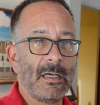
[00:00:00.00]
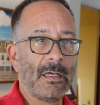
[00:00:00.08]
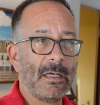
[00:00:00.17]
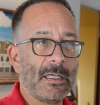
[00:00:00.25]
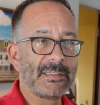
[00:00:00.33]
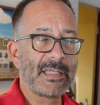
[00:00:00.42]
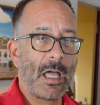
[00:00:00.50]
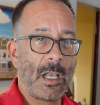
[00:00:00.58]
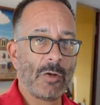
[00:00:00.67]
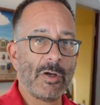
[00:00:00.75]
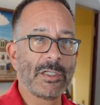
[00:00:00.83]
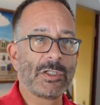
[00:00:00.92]
uh,
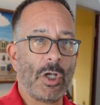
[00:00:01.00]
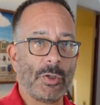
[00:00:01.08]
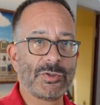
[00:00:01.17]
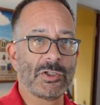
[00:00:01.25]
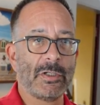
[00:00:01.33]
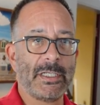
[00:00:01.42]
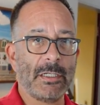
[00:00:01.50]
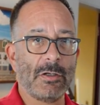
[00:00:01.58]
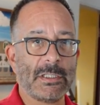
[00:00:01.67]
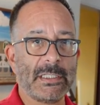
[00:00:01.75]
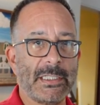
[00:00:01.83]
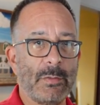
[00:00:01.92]
tolerant culture here
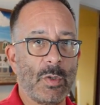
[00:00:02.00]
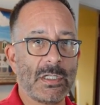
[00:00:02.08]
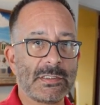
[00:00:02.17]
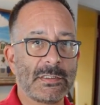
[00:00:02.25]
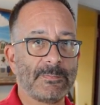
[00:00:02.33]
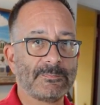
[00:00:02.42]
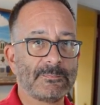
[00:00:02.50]
in Key West.